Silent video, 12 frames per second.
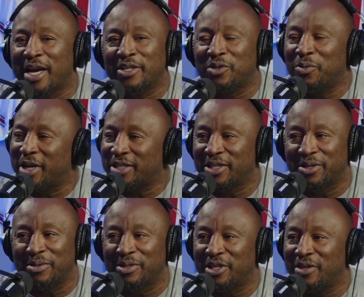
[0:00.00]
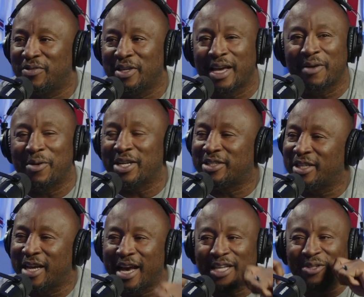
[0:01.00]
I used to watch that on TV. I watched the
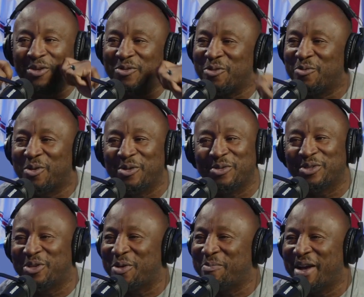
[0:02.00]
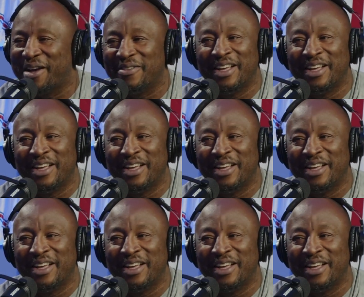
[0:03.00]
guys holding a rose in their mouth.